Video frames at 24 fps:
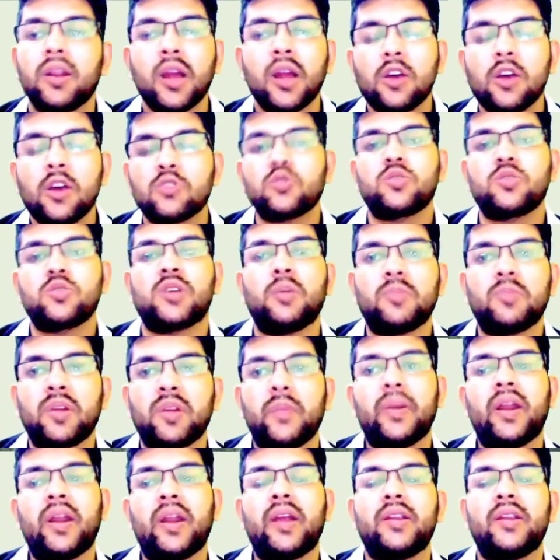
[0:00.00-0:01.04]
So some
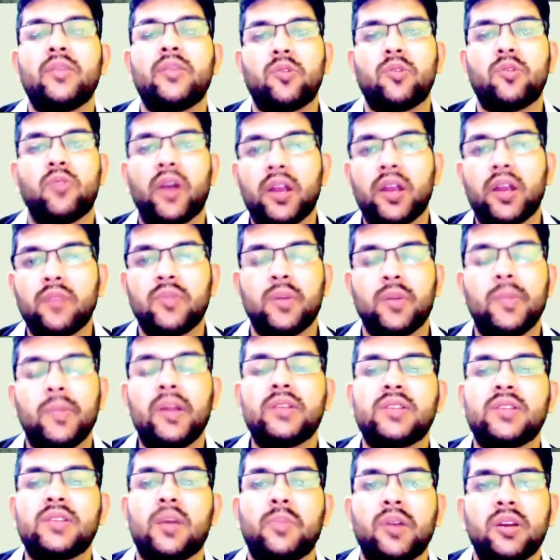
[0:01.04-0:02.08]
triple IT provide female
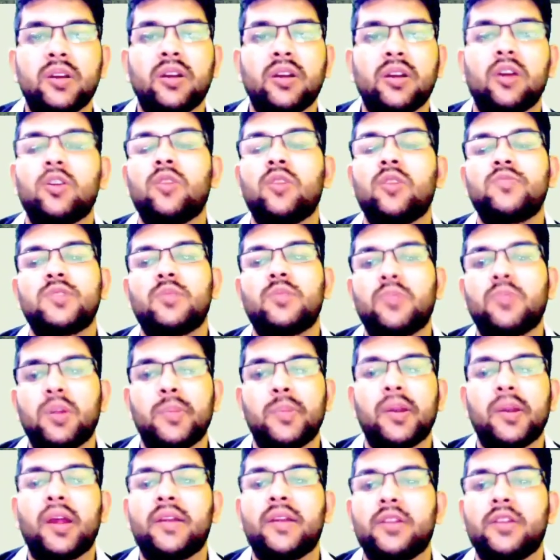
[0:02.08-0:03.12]
separate cutoff, some triple
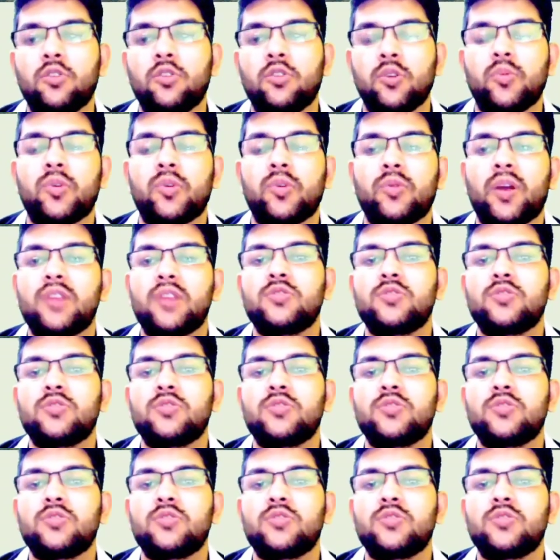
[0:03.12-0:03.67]
IT don't provide.